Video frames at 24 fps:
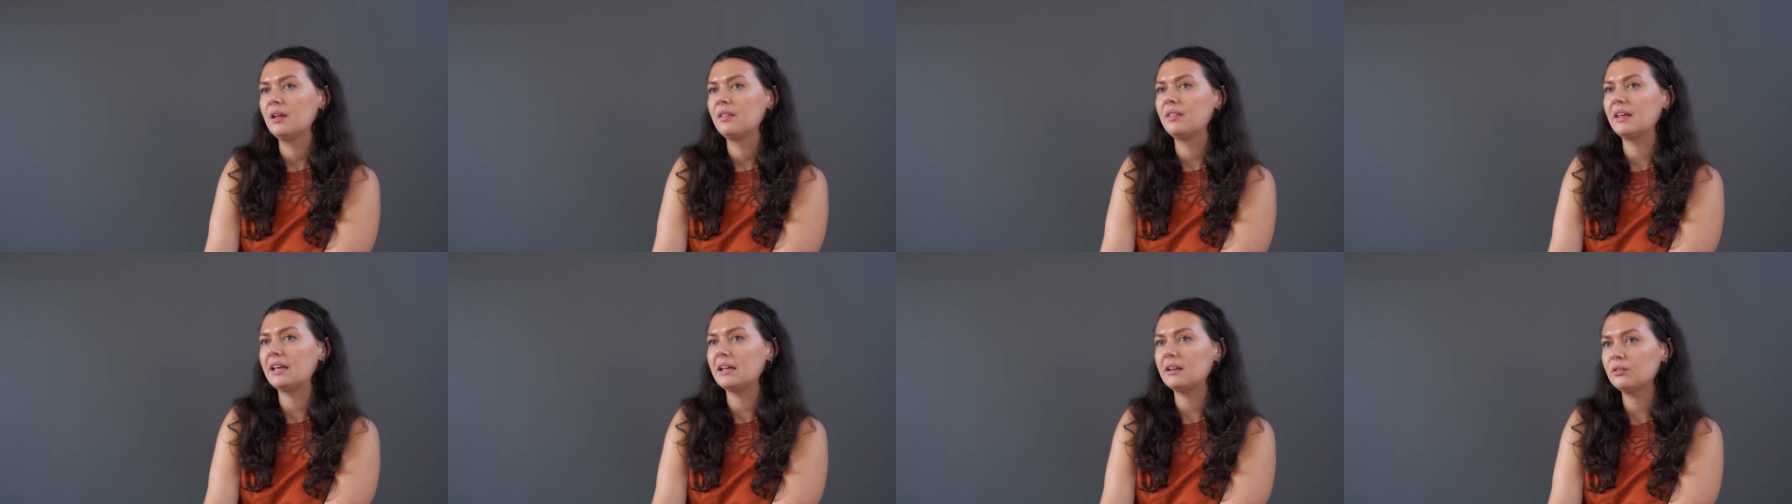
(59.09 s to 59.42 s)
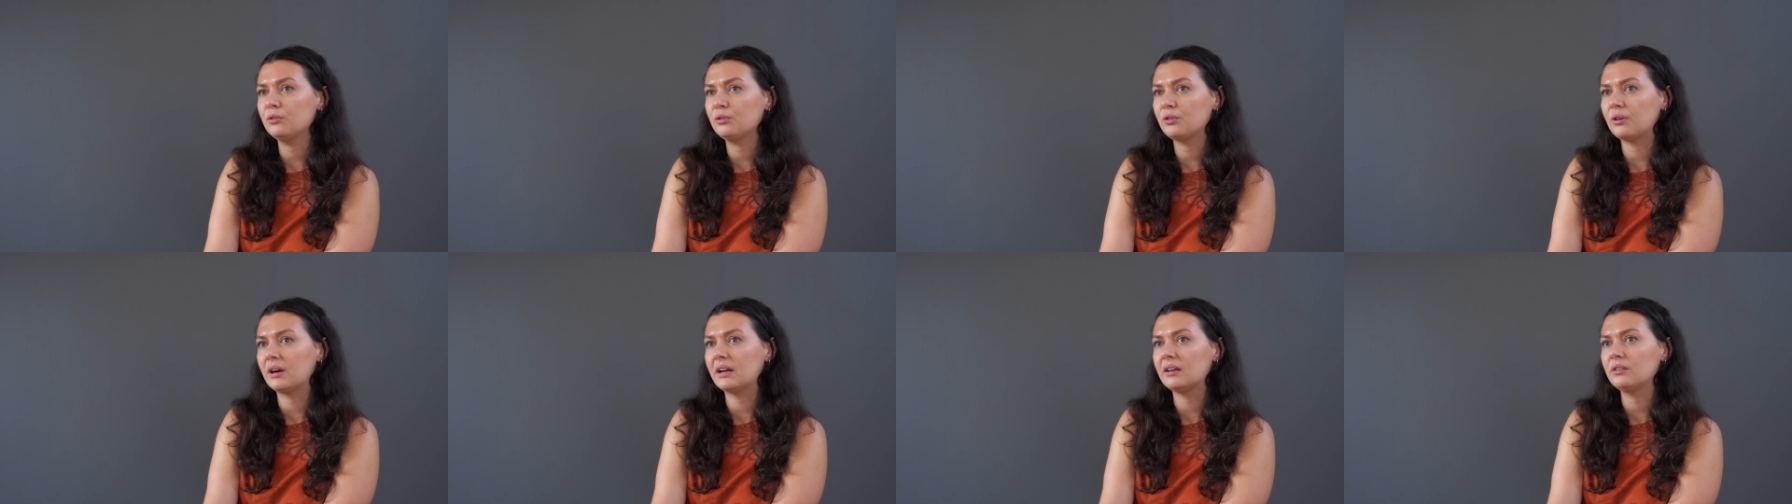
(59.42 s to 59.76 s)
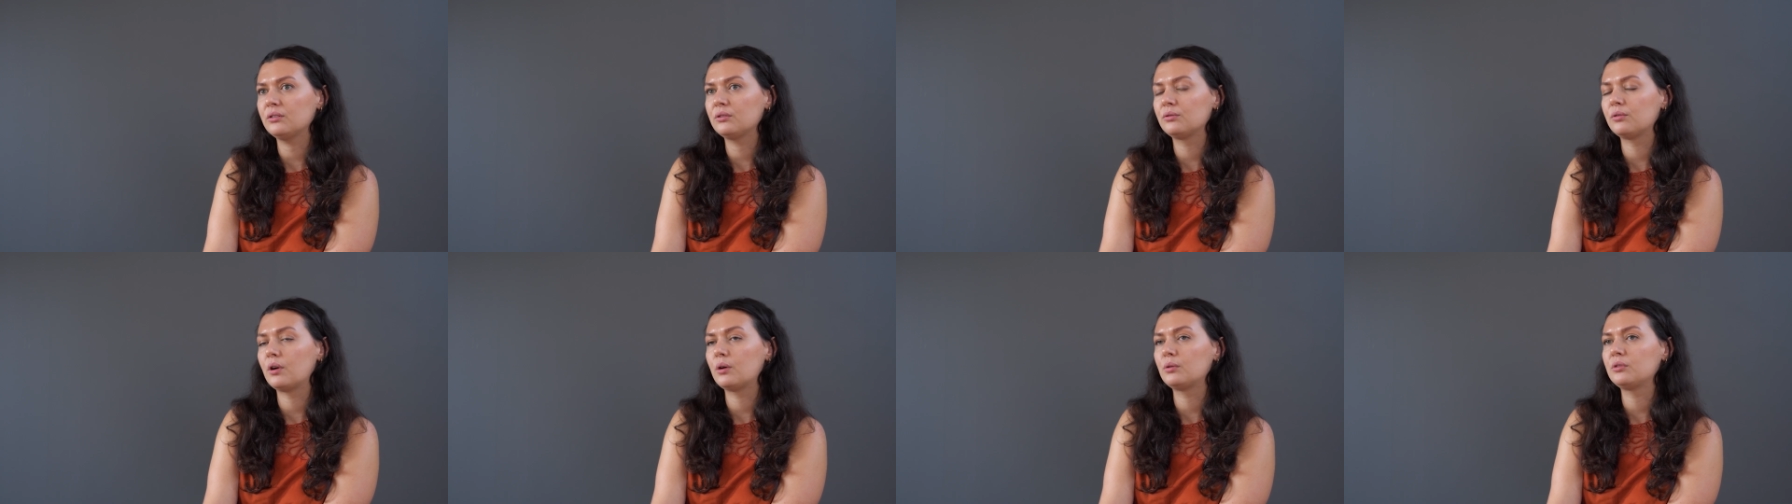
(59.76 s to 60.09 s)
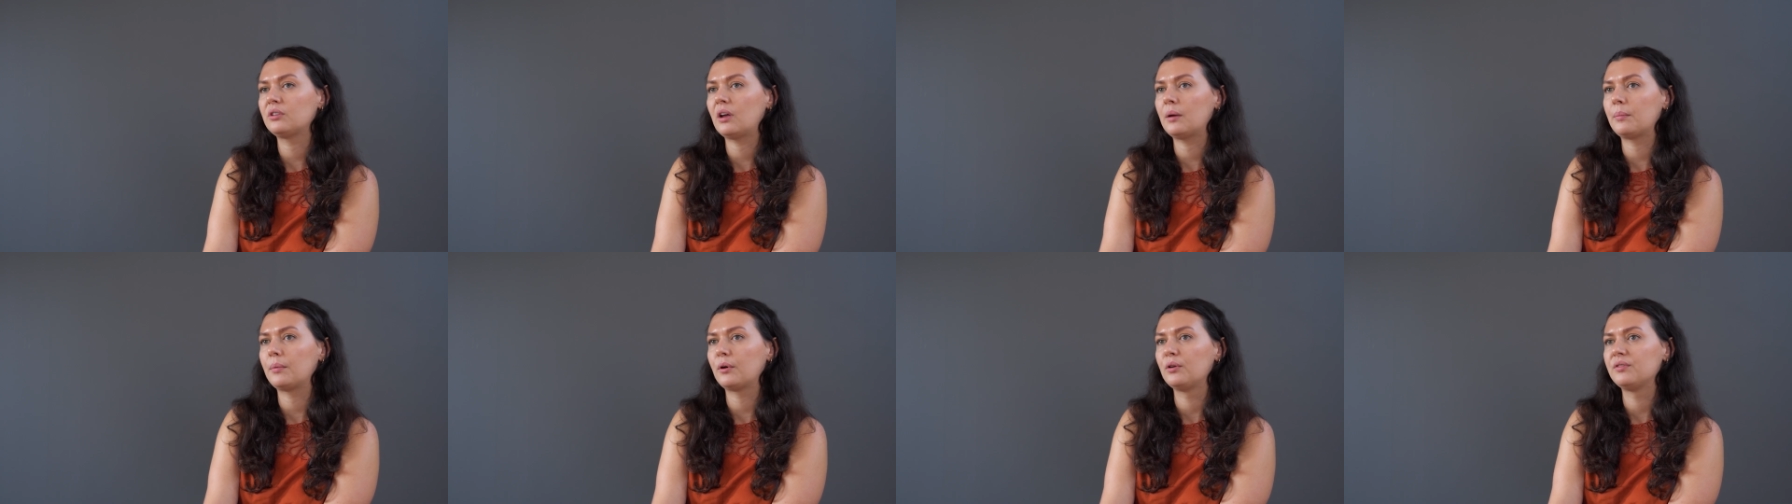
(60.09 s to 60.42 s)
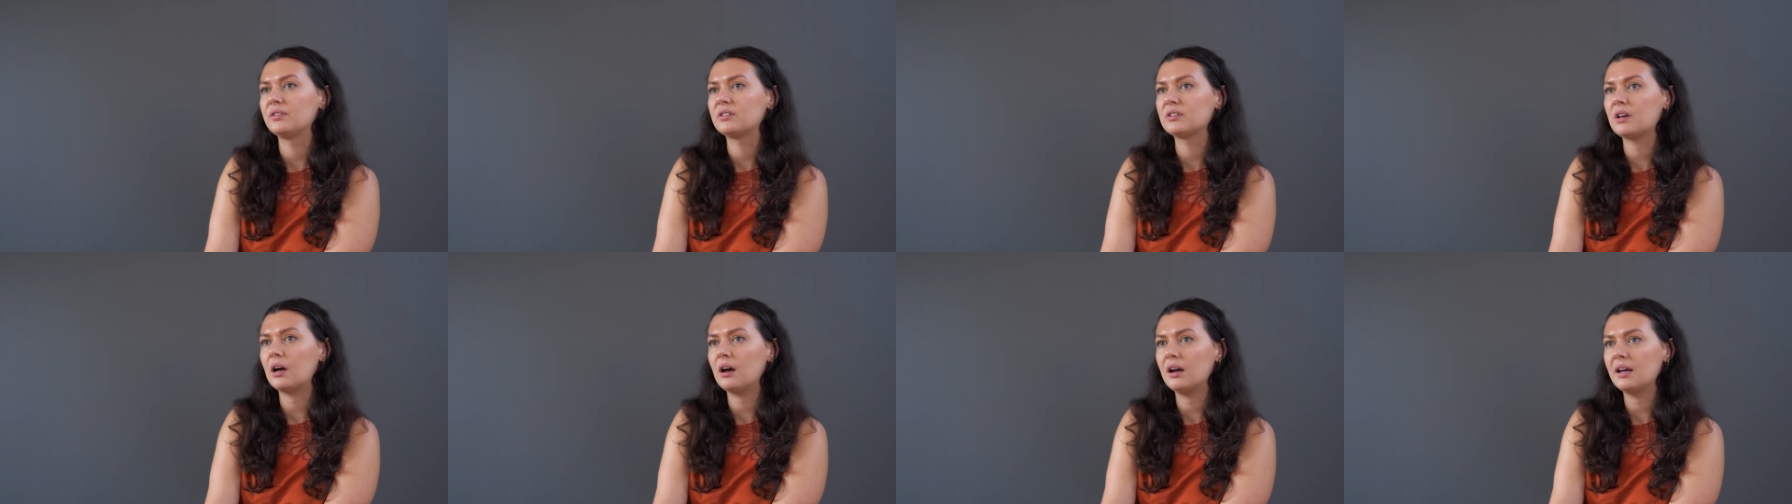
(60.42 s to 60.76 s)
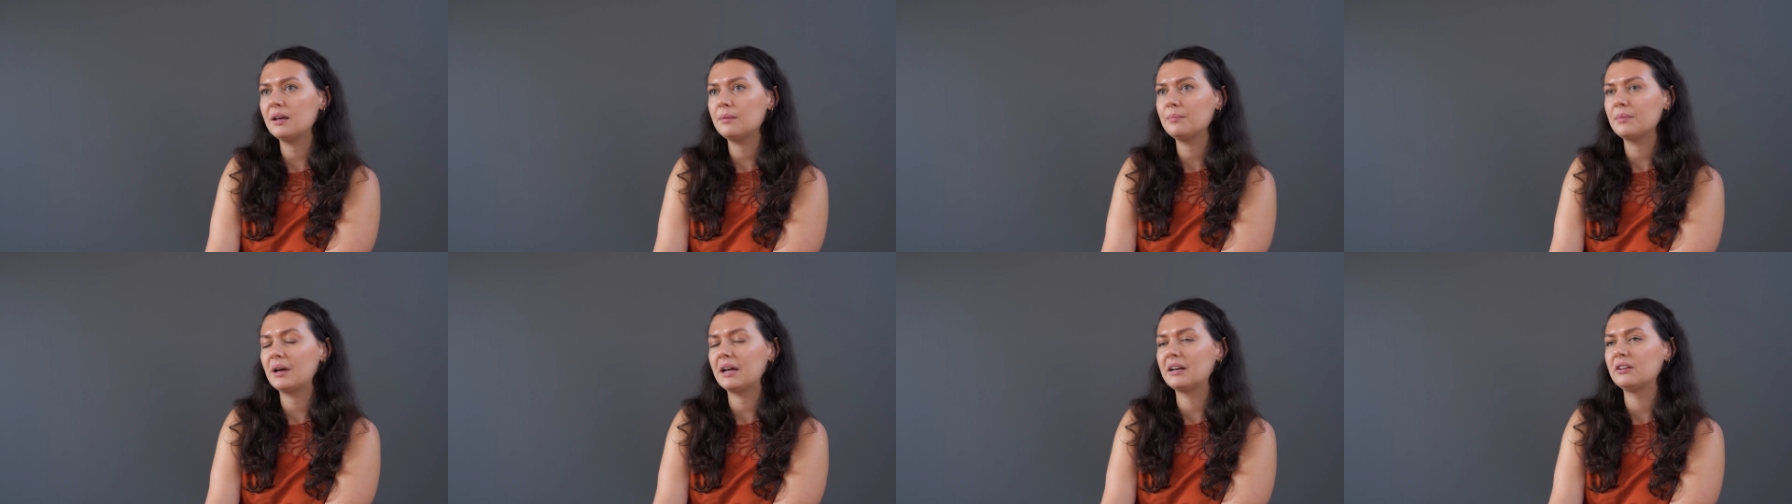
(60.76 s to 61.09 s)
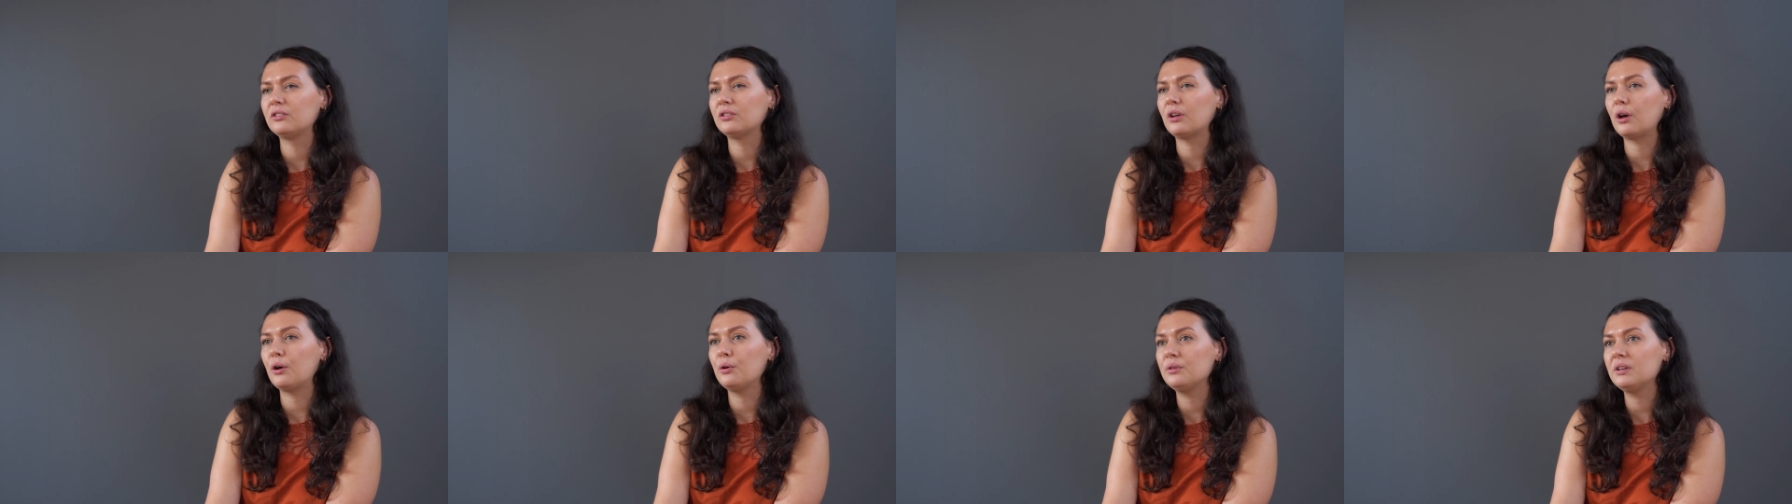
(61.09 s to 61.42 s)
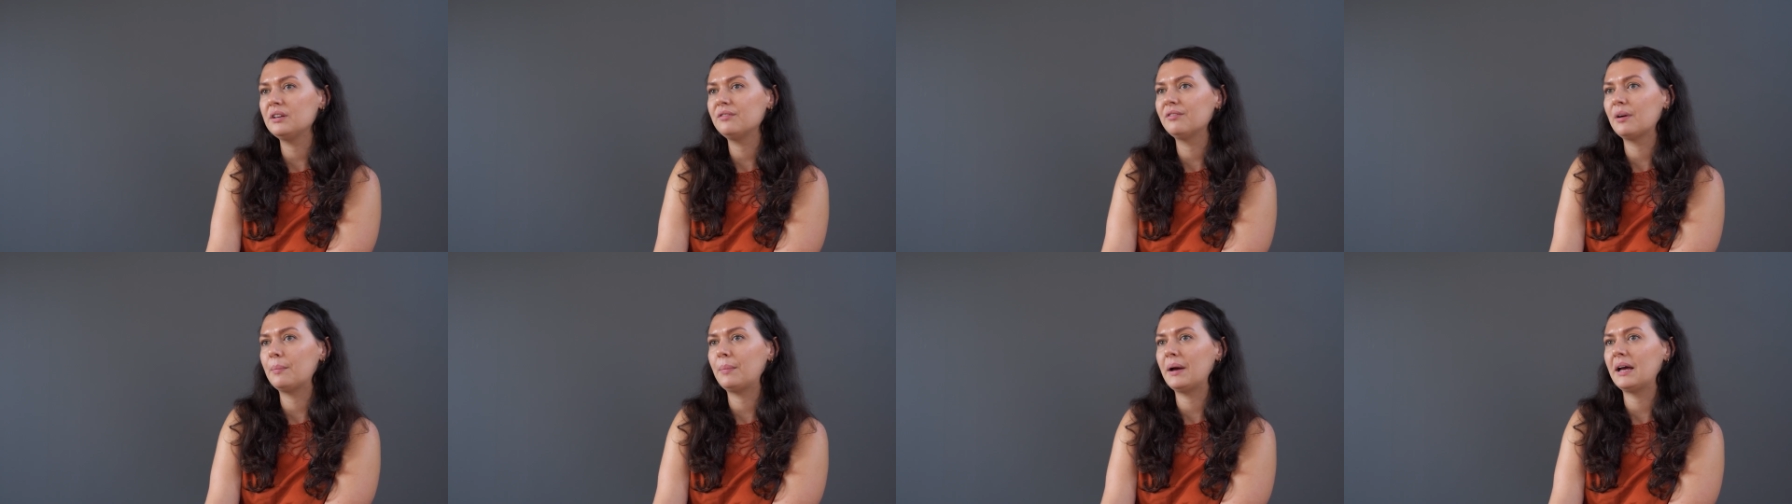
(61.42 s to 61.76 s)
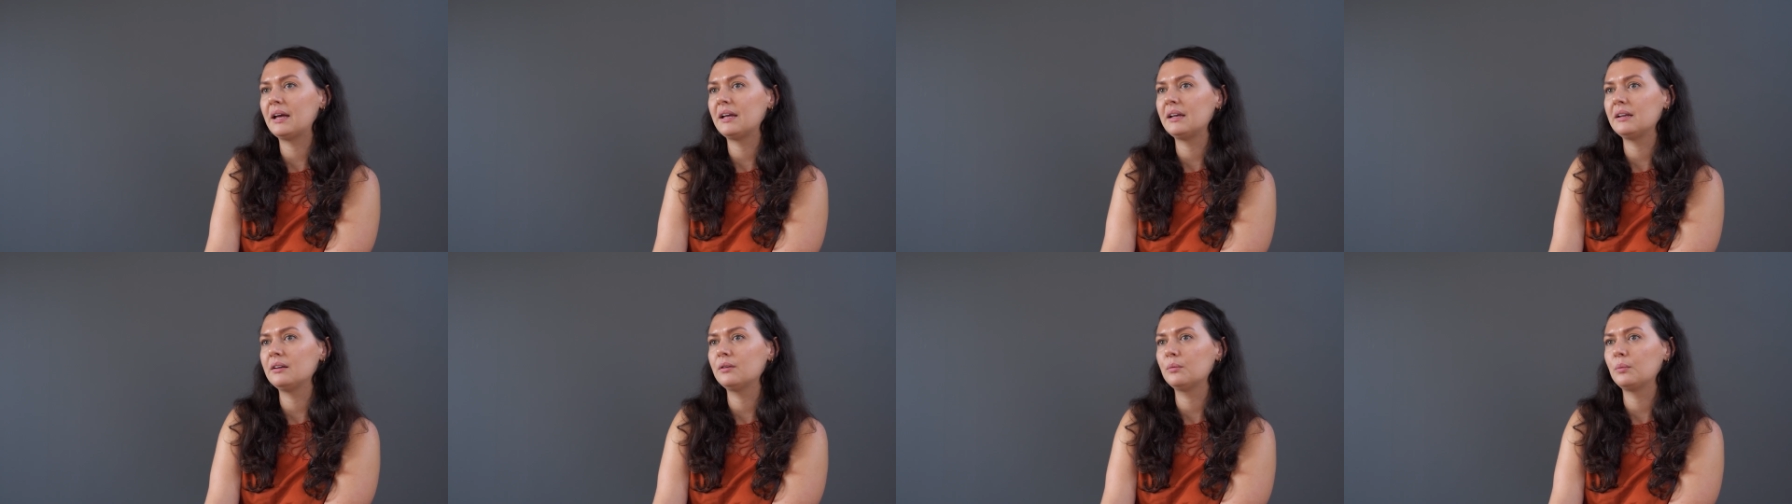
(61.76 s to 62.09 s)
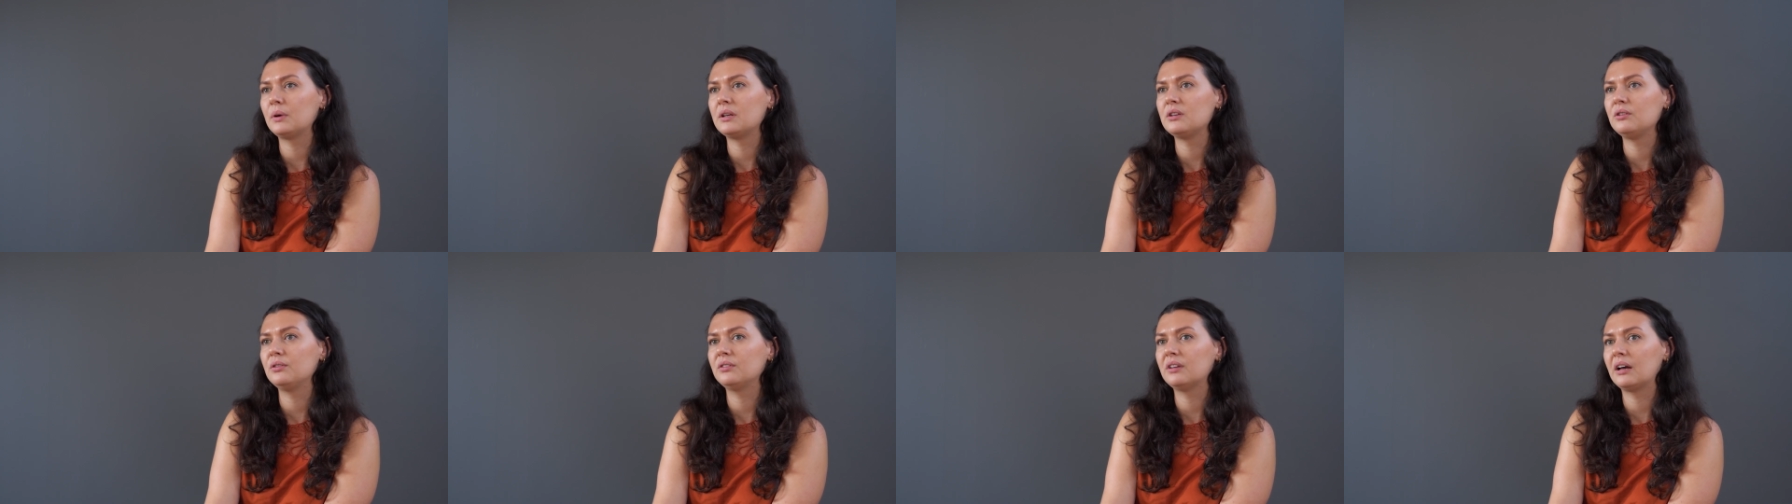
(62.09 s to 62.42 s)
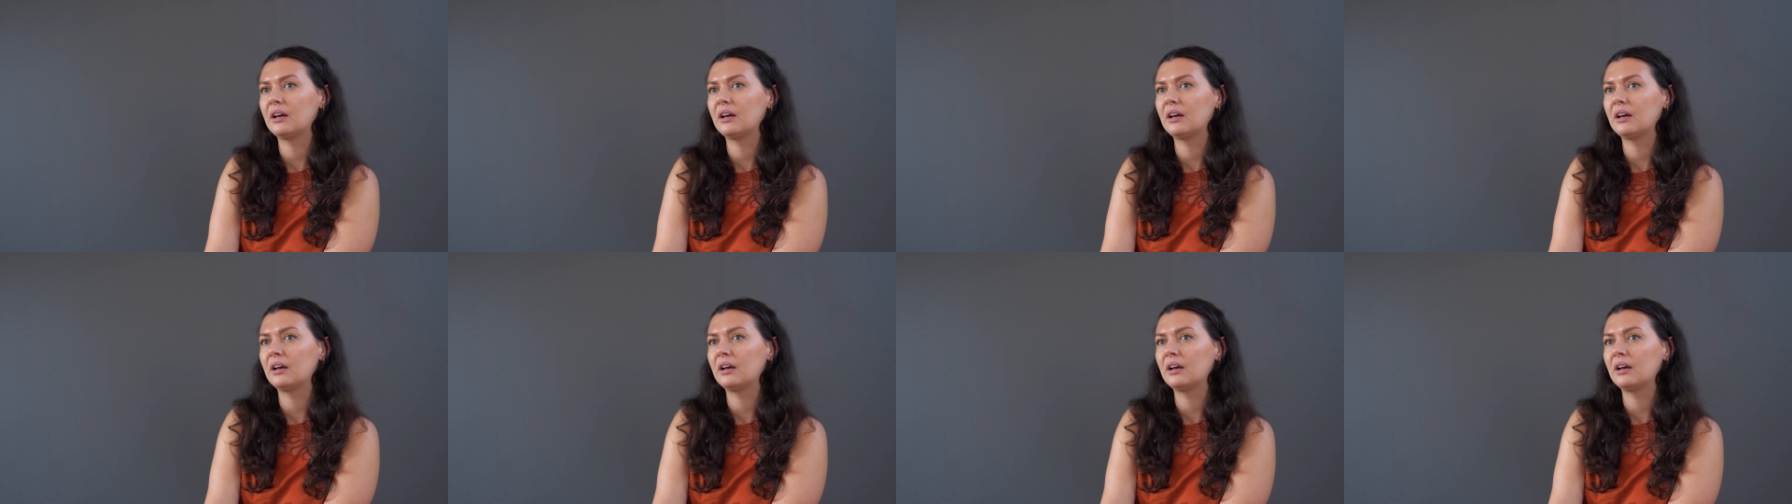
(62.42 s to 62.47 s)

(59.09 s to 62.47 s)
The interest rolls up over time and is only repaid when you